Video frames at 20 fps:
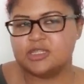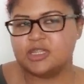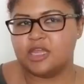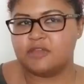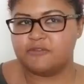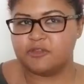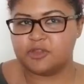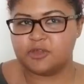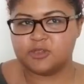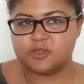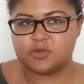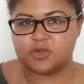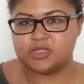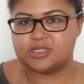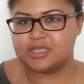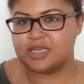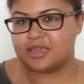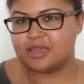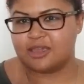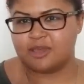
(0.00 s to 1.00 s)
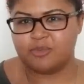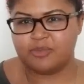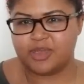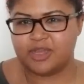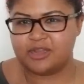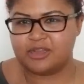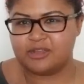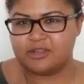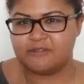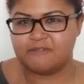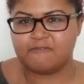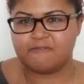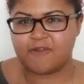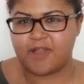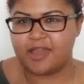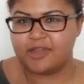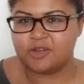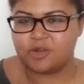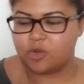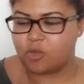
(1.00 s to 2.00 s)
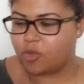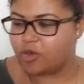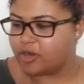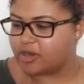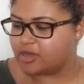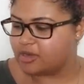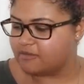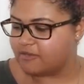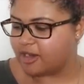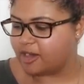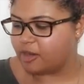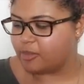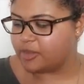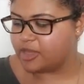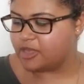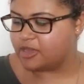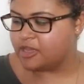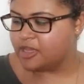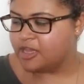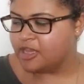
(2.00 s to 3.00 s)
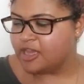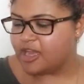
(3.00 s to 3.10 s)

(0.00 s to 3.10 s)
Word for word: Like, for those where it's like a competitive friend or work environment,